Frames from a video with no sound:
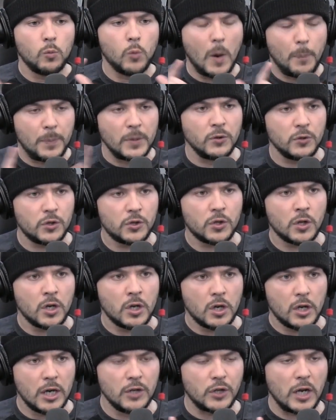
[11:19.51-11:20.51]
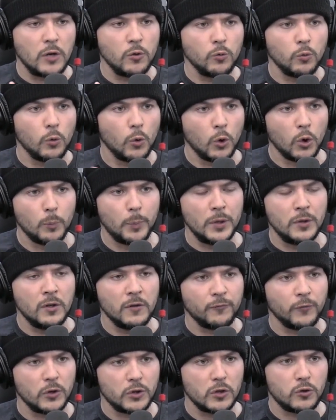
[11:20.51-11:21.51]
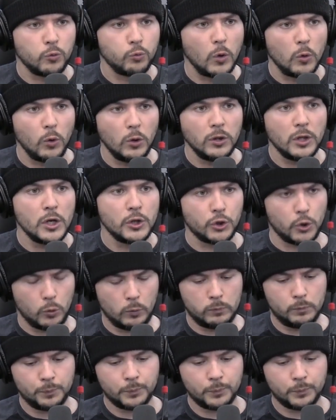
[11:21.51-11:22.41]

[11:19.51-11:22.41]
weapons is a urban versus rural issue.